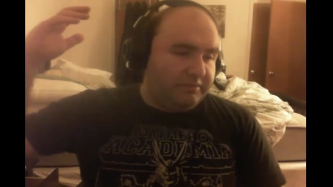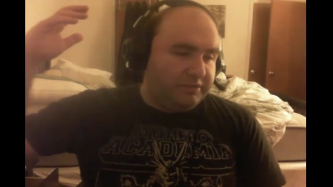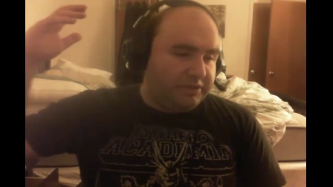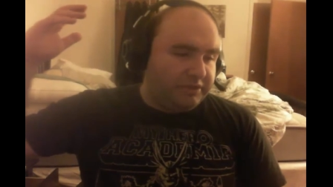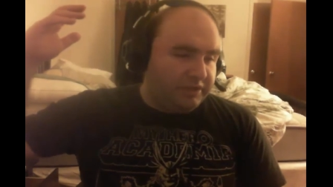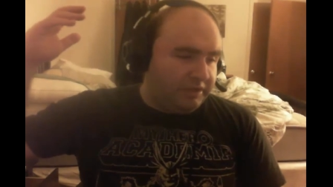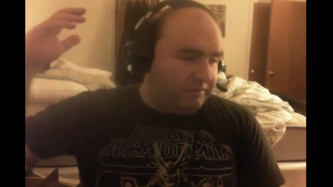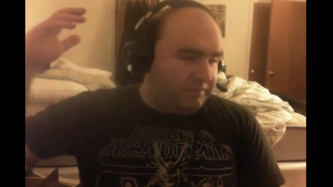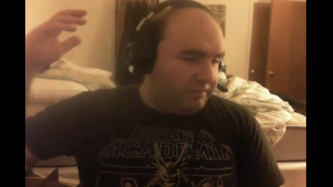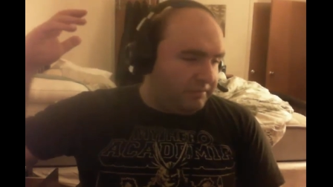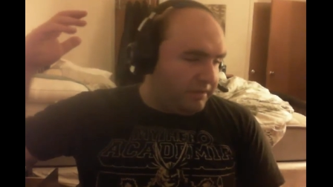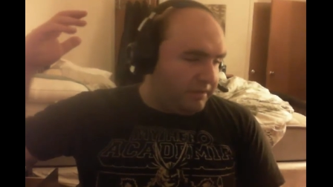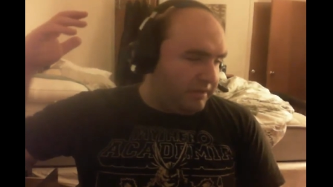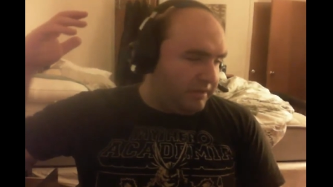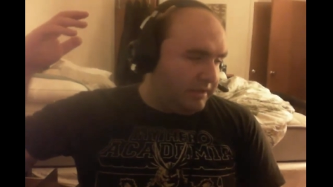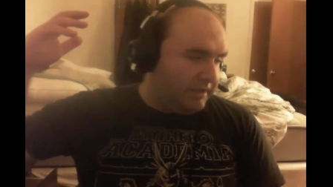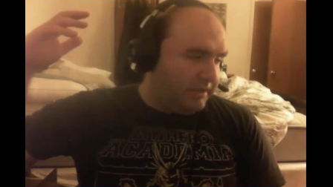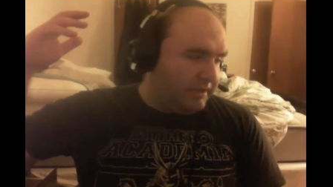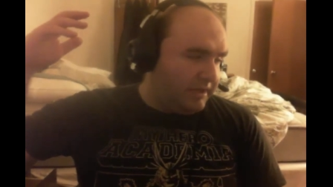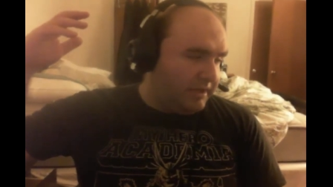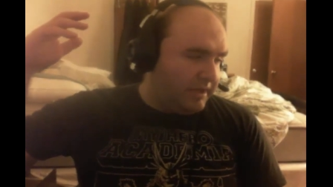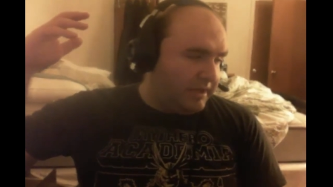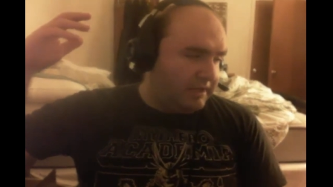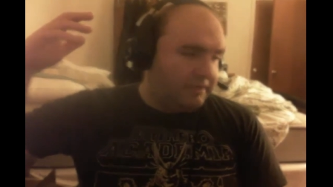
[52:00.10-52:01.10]
I will see you all
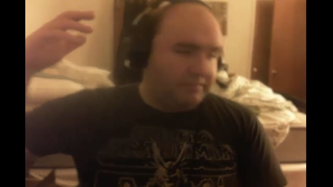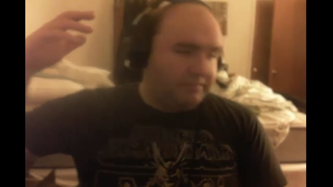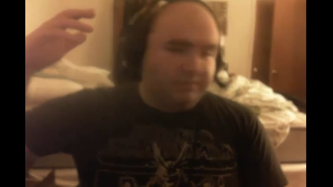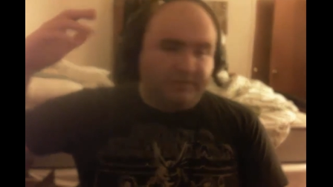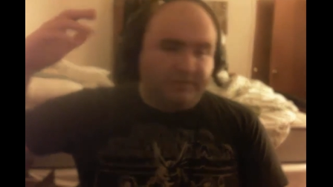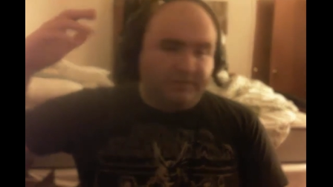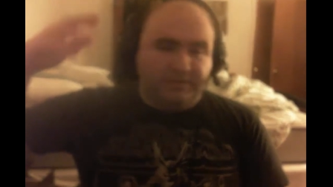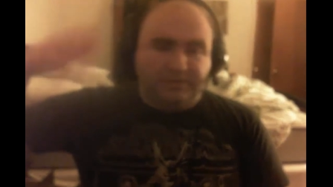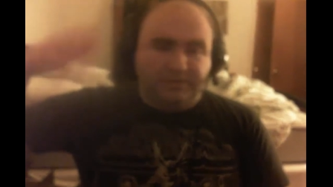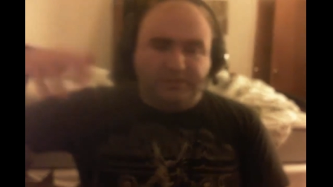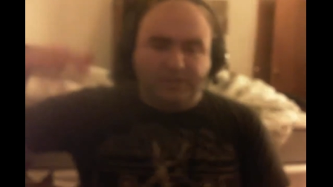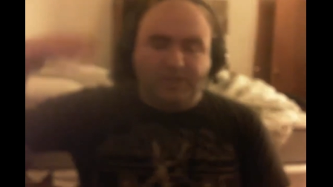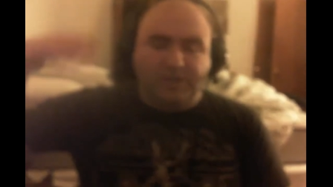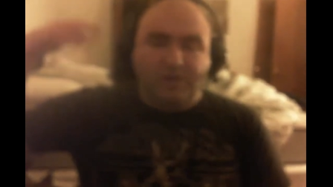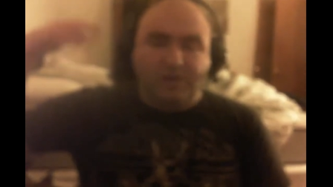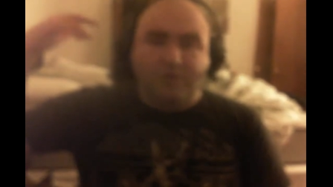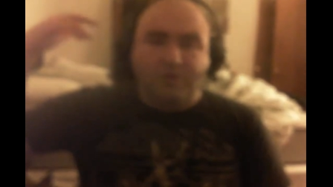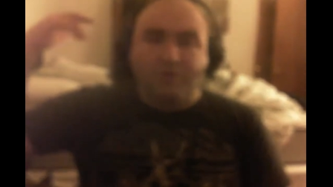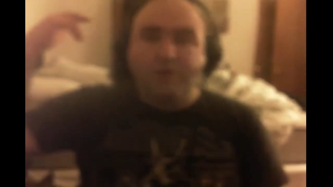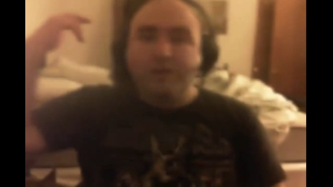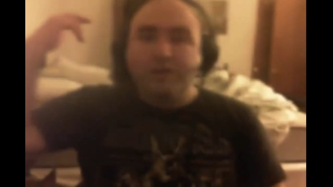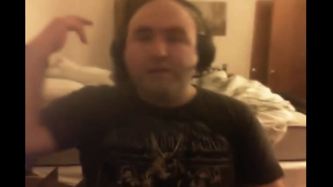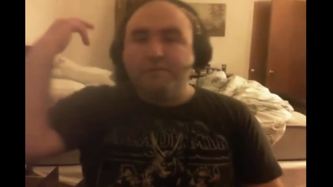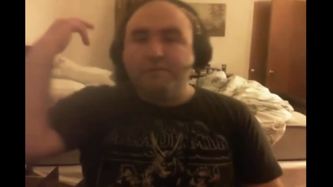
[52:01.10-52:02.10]
on the next one.
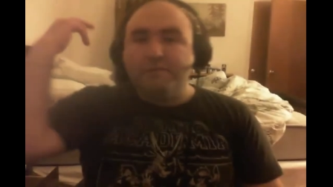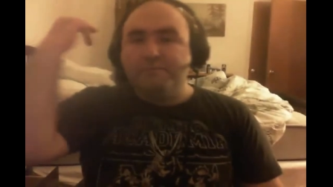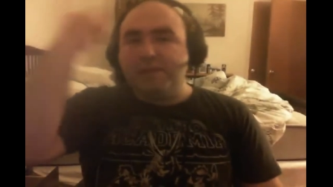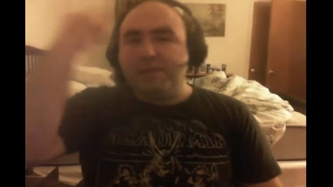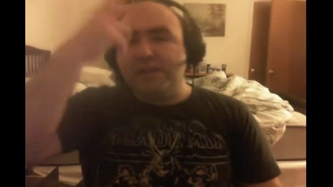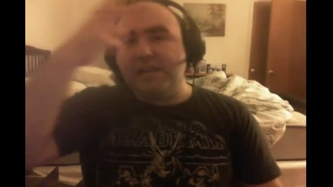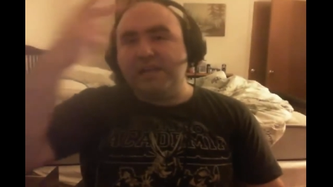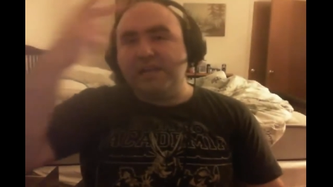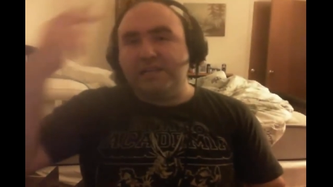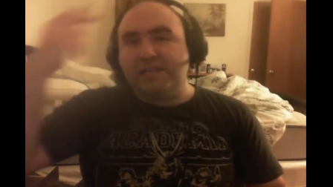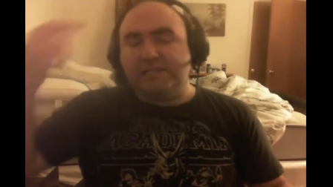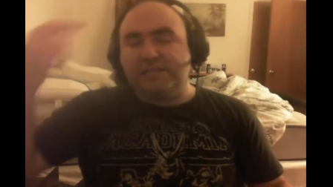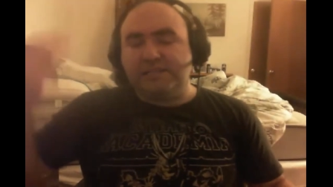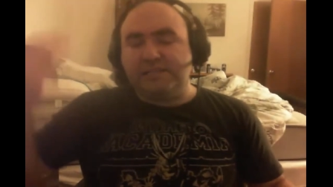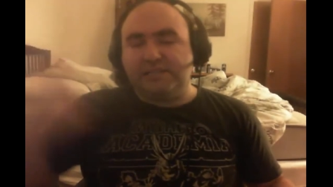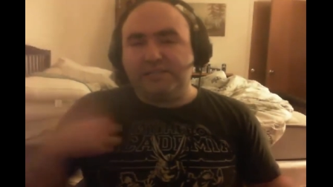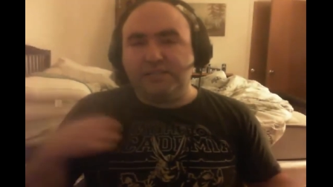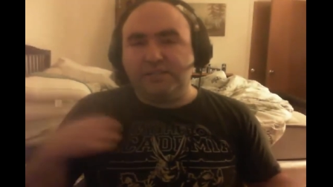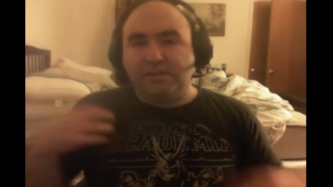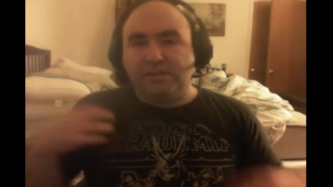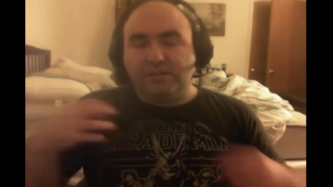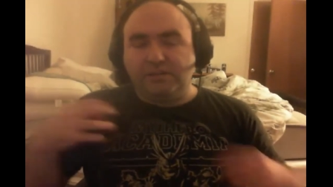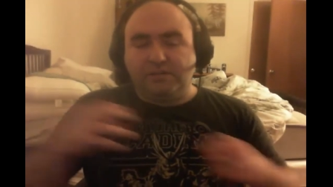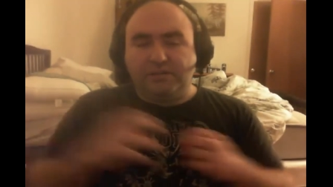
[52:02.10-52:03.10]
So, peace,
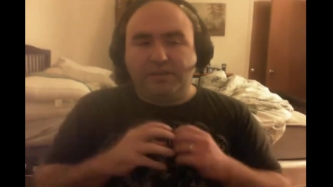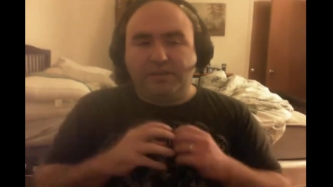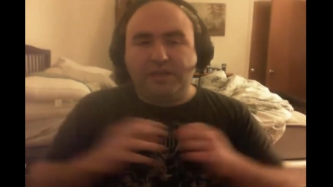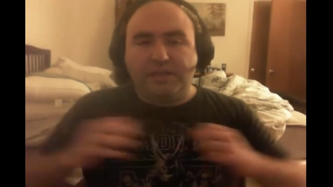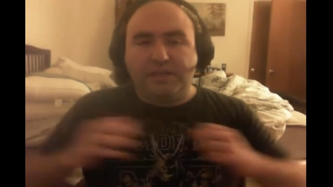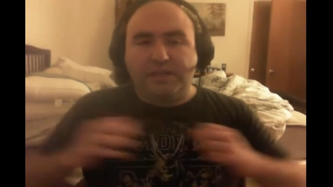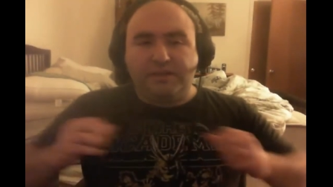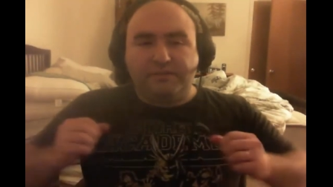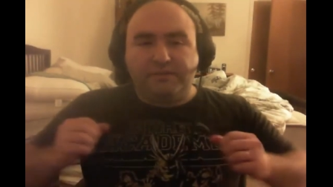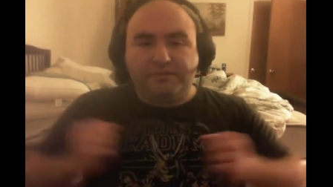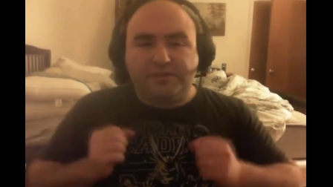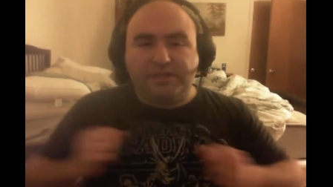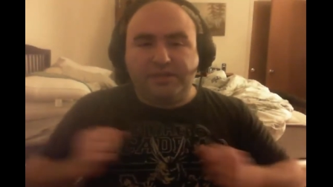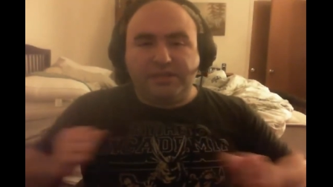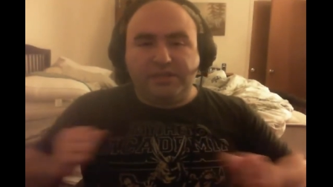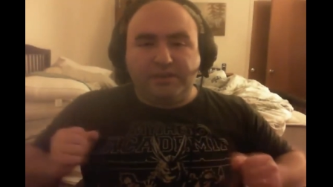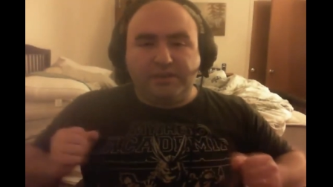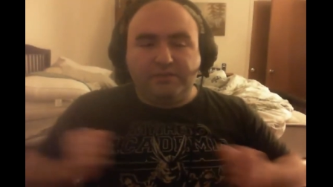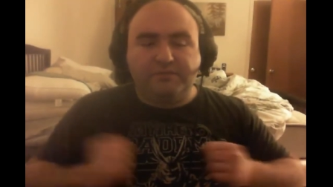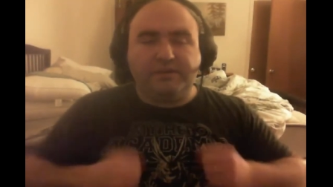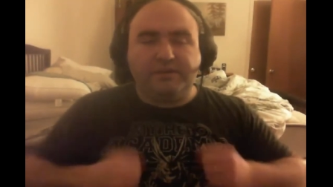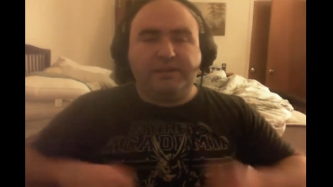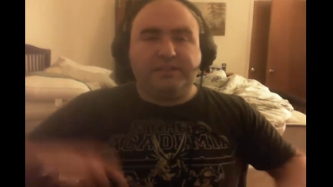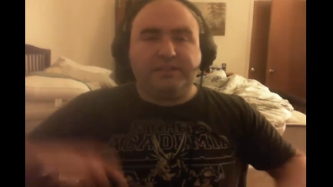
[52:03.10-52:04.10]
soul, love,
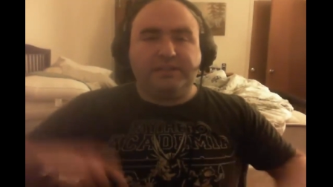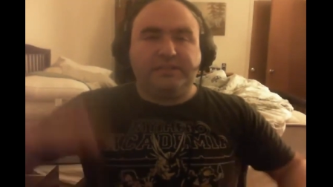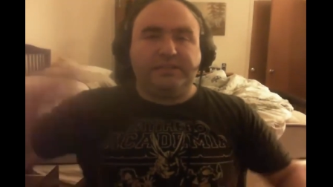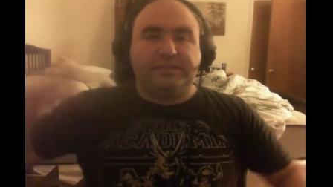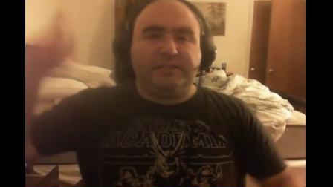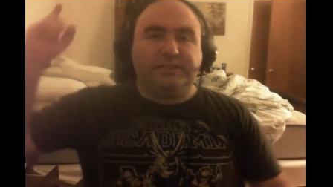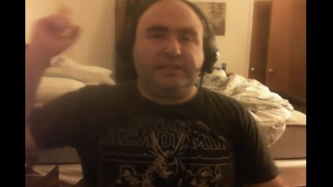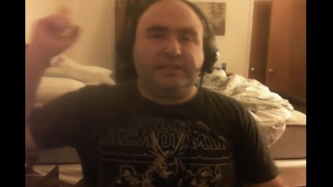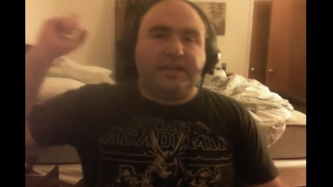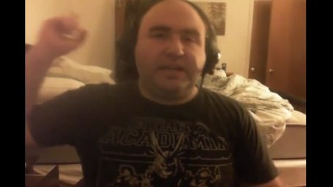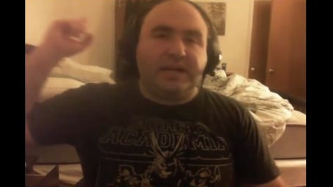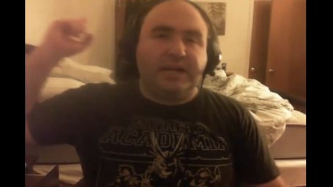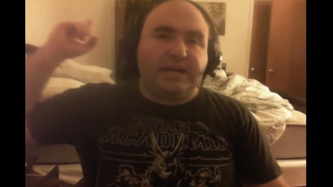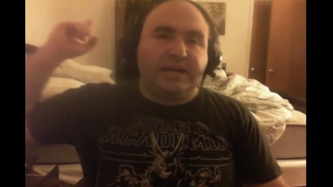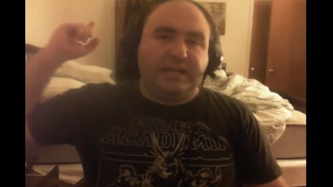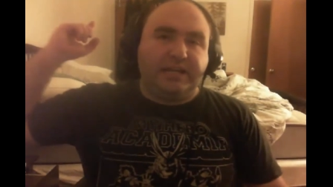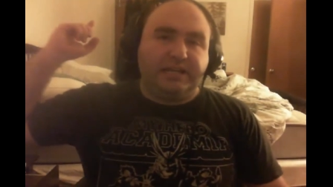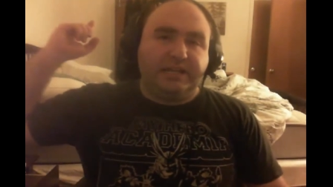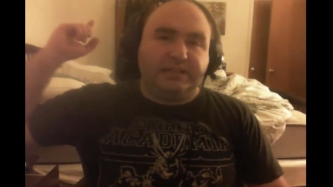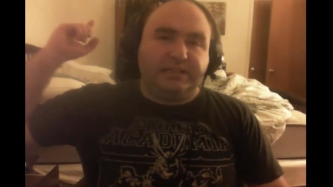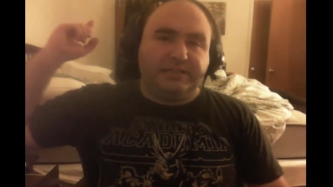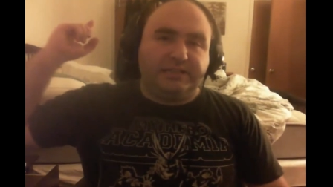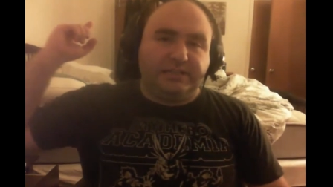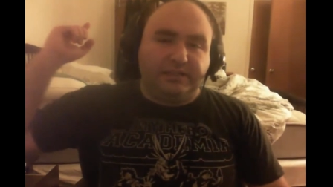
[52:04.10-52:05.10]
chicken grease, and the sky
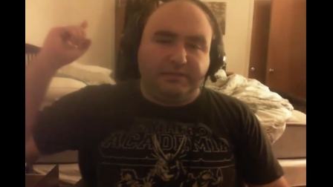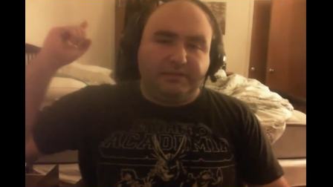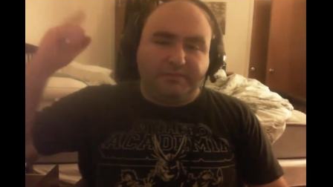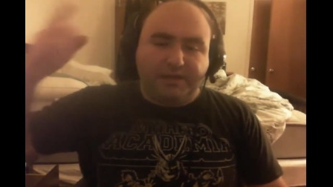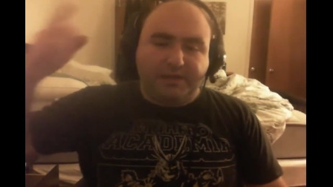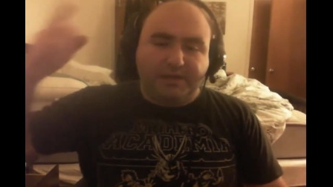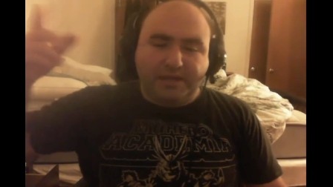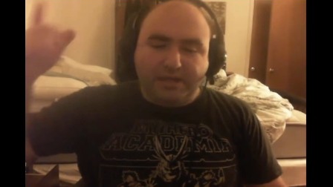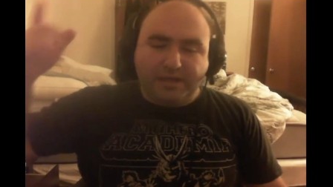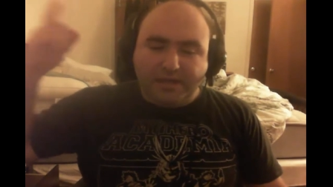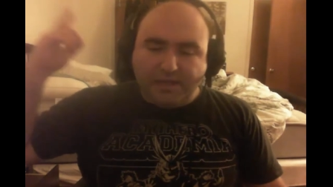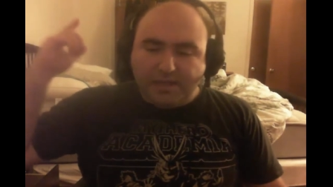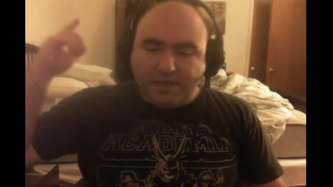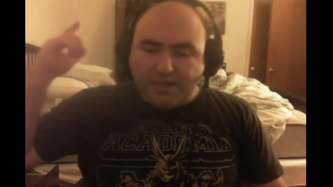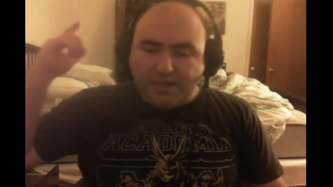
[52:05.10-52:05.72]
is the limit.